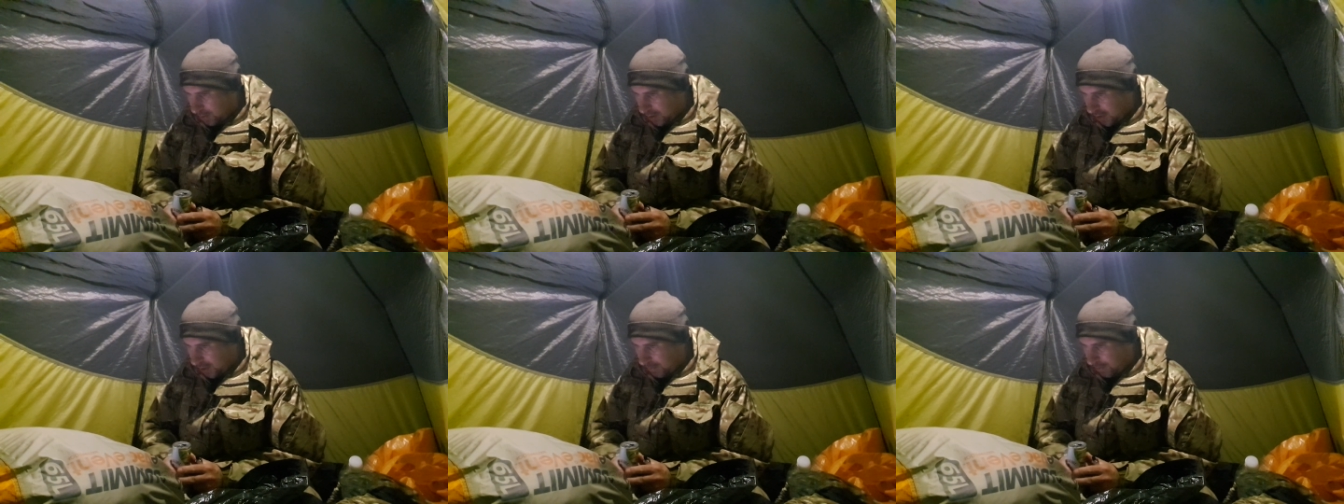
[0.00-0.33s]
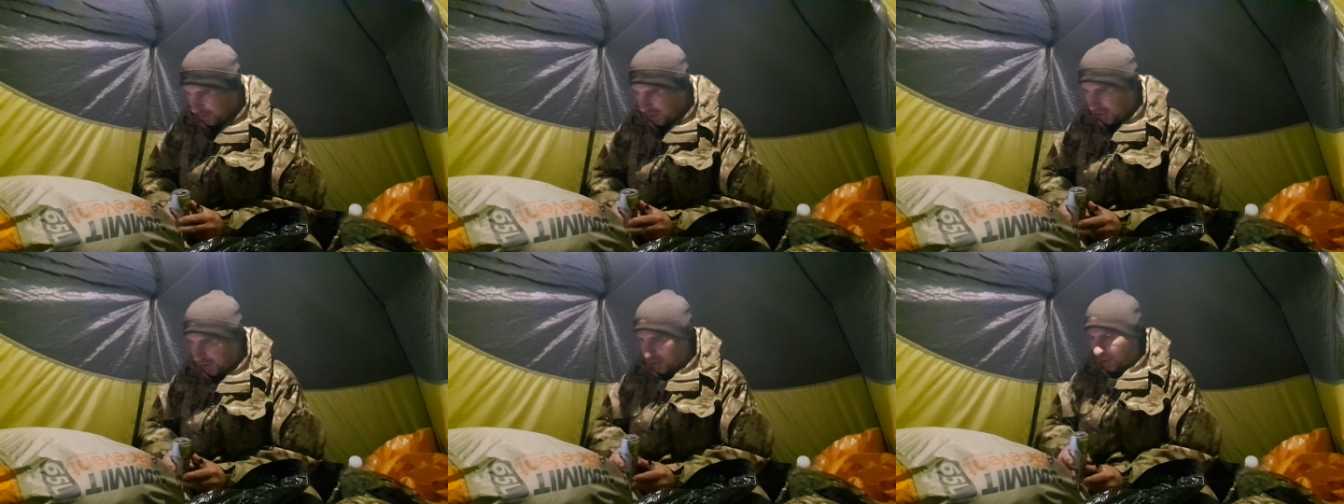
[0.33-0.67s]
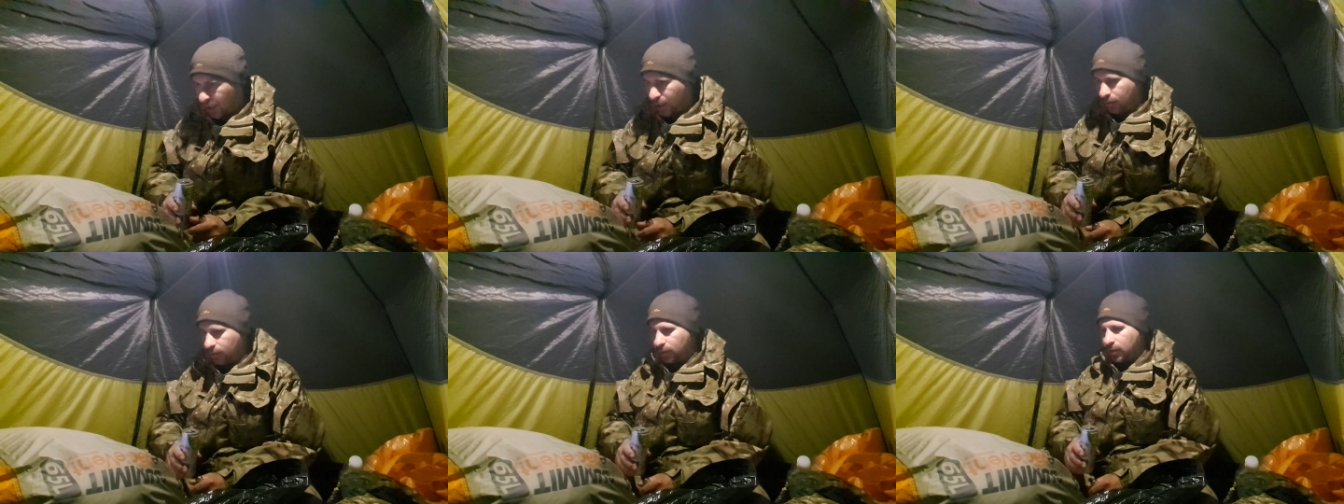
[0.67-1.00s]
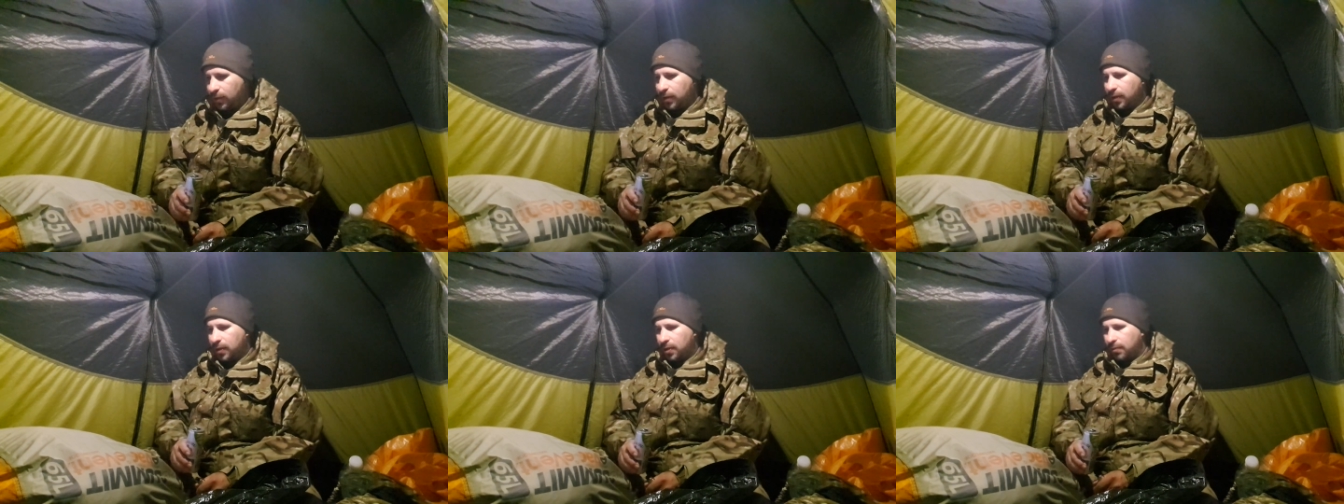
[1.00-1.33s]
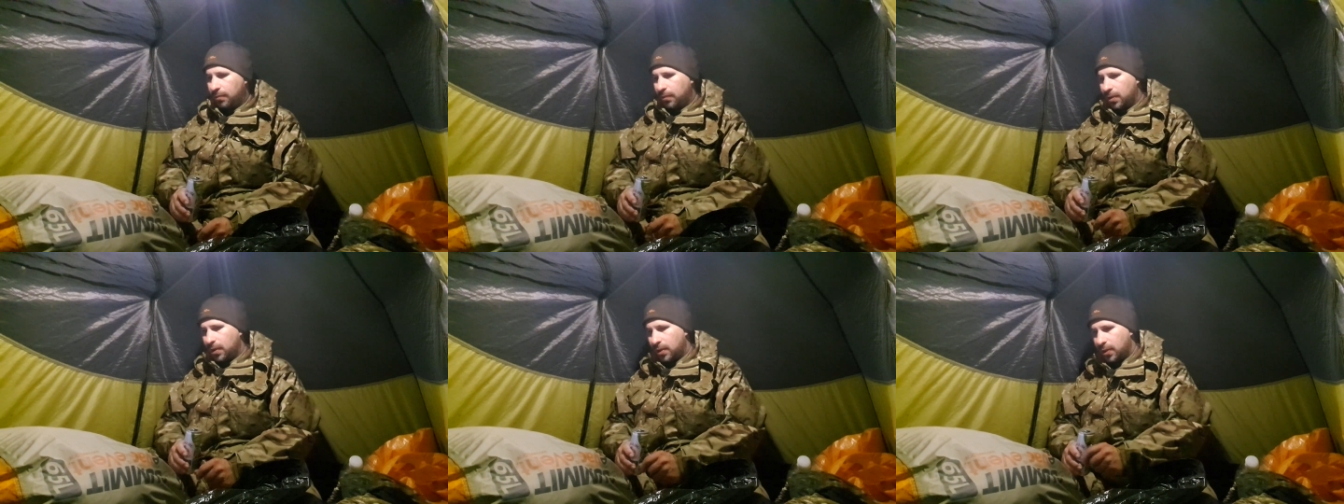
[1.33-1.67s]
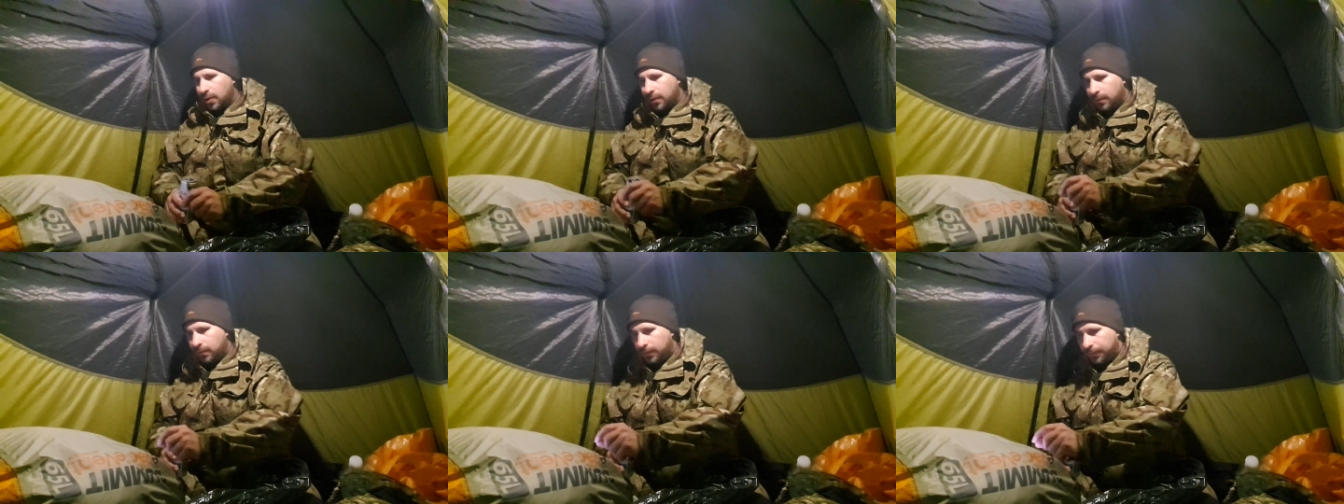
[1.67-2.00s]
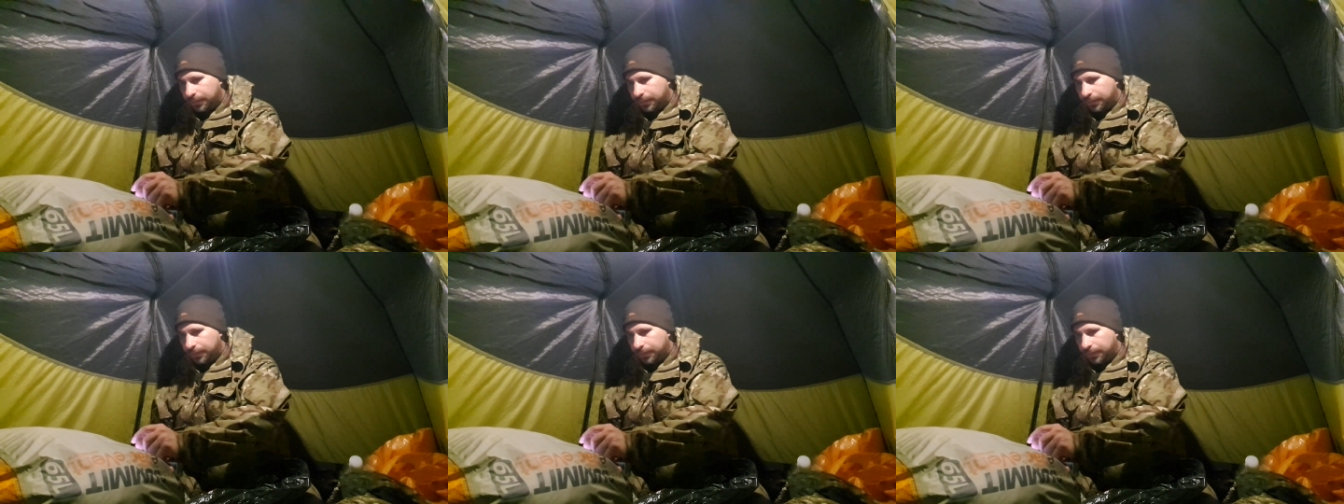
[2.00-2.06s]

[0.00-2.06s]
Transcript: going to get my head down and I'm going to